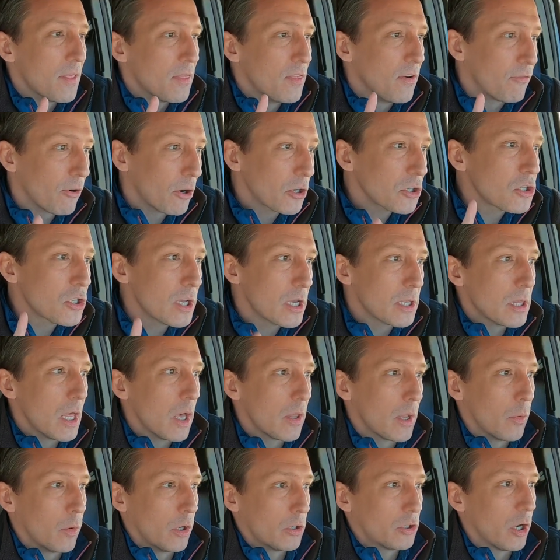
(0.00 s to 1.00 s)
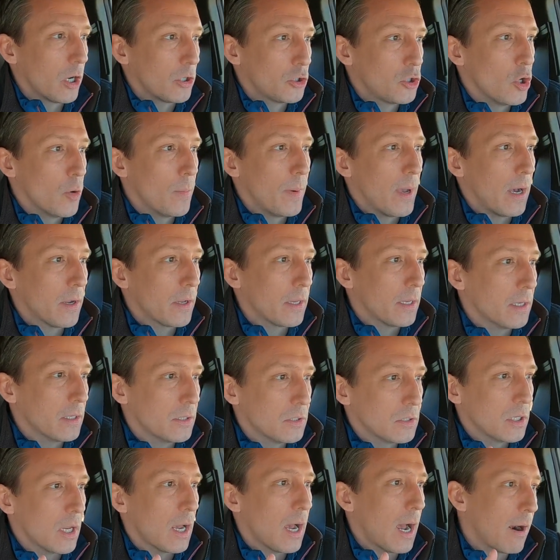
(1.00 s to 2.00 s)
The first thing though that I want to talk to you about
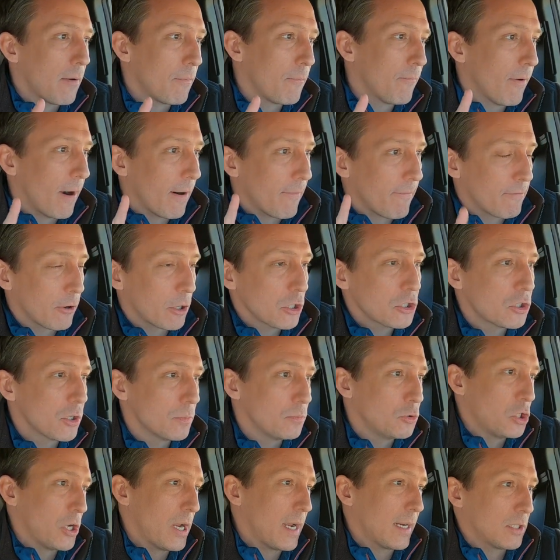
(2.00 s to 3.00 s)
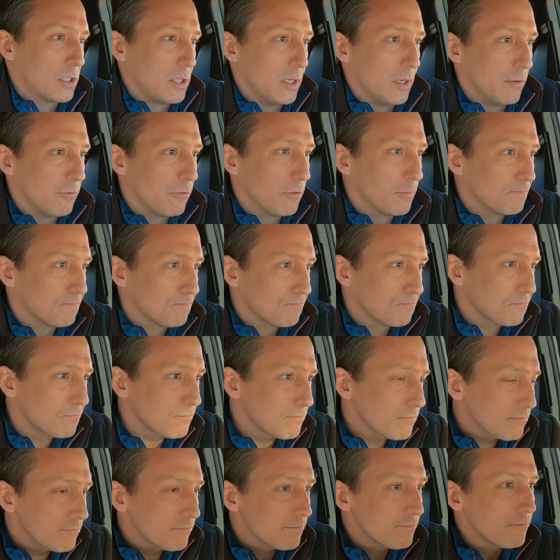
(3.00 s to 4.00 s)
is our first objective
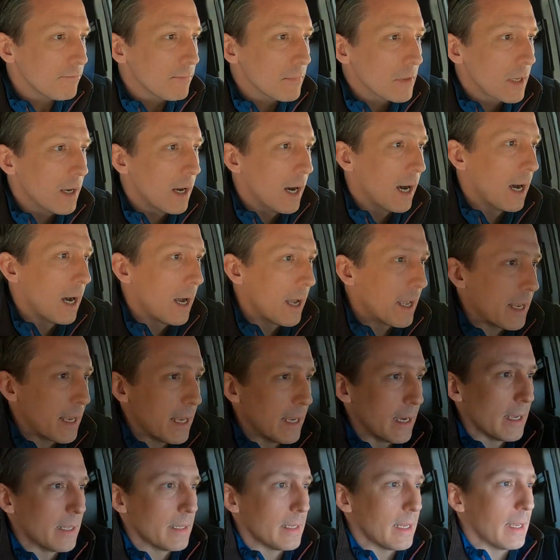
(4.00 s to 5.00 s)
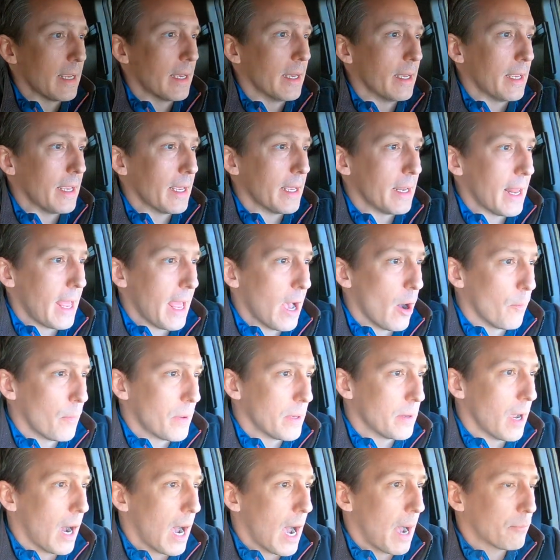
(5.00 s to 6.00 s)
in
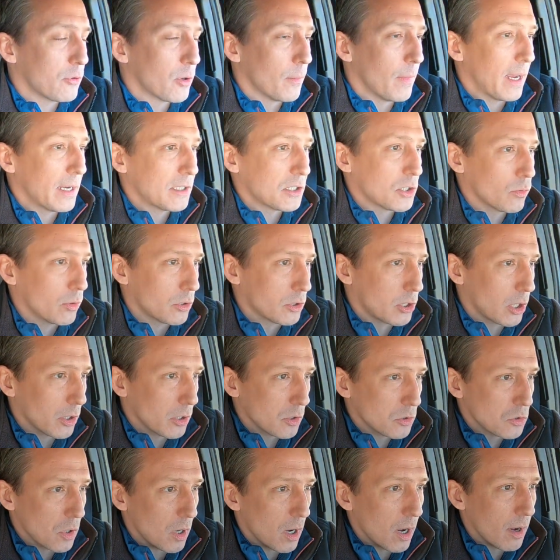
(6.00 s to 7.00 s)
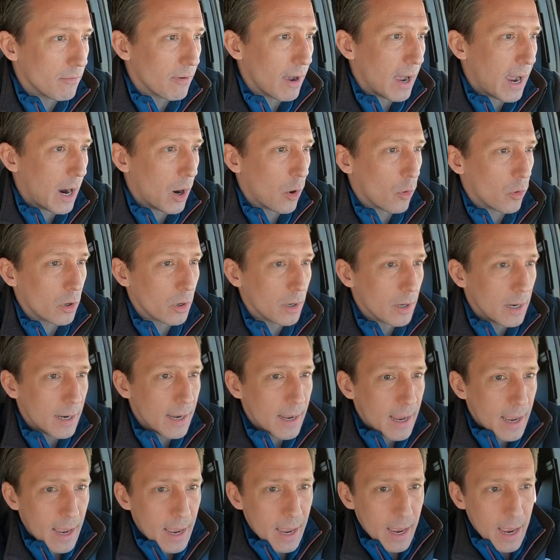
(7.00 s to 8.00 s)
helping optimize the returns of our
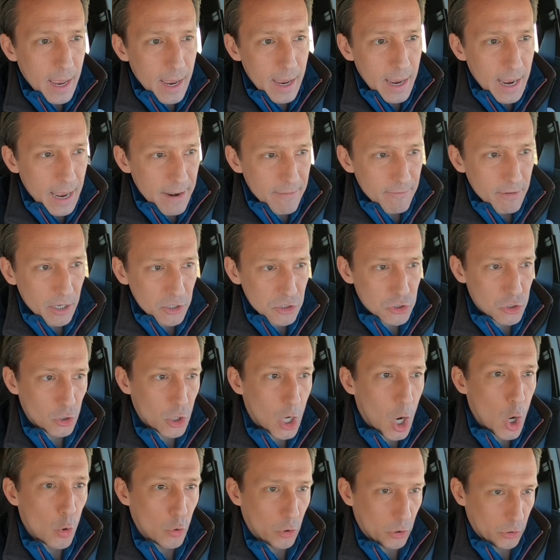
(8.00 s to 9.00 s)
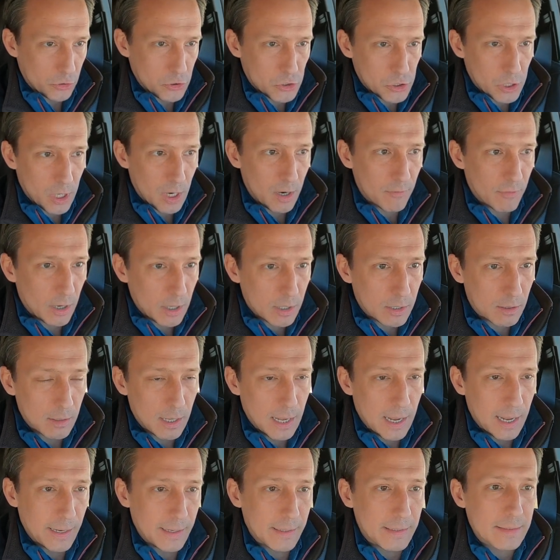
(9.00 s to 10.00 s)
investor owners, of our
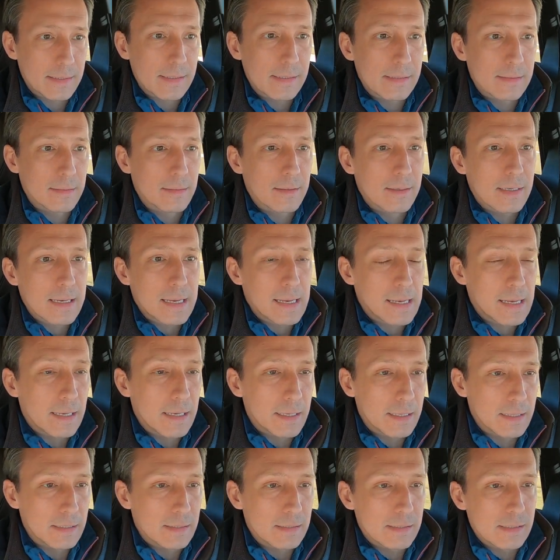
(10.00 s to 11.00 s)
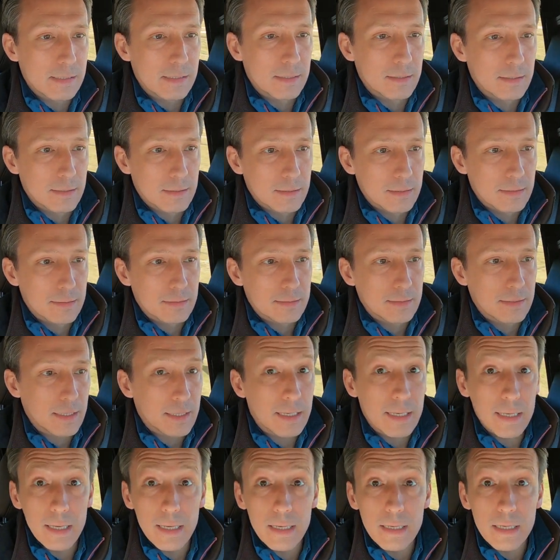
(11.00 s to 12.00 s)
clients, is to
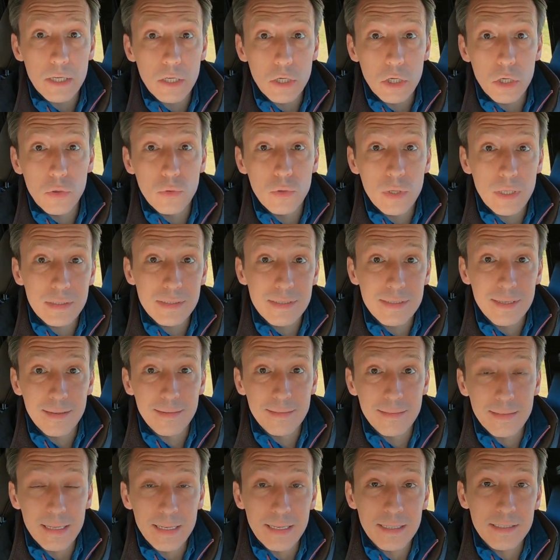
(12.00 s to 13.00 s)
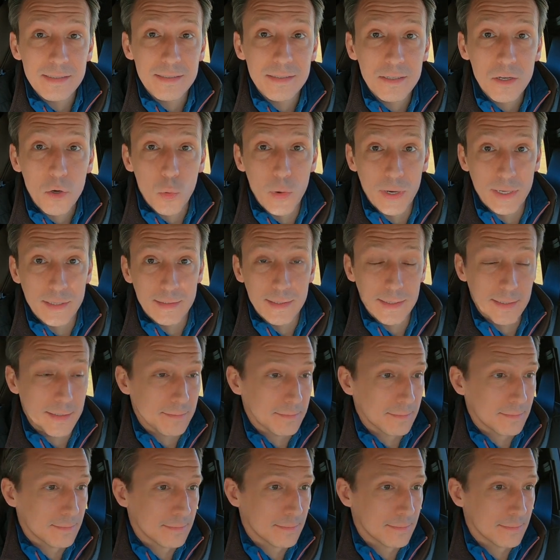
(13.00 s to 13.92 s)
get units leased quickly,